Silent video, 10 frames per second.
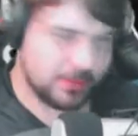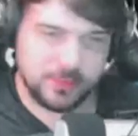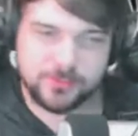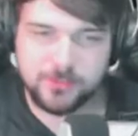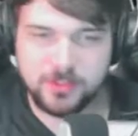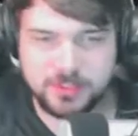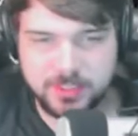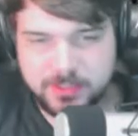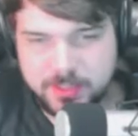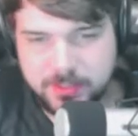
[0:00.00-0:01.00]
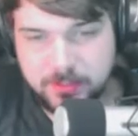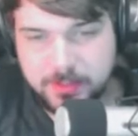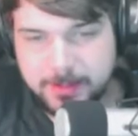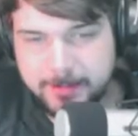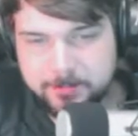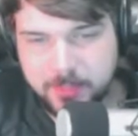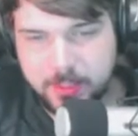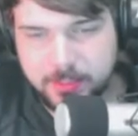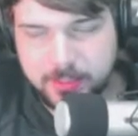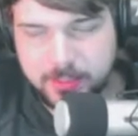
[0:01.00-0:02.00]
far as I can tell.
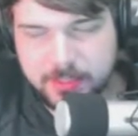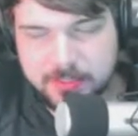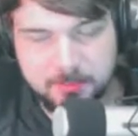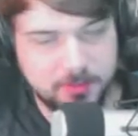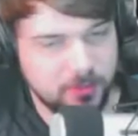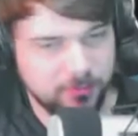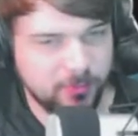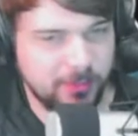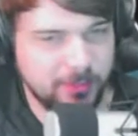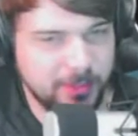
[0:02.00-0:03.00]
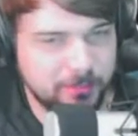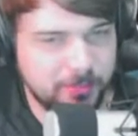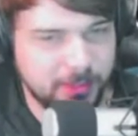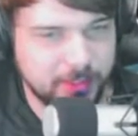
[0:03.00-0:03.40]
It's a bit overwhelming, but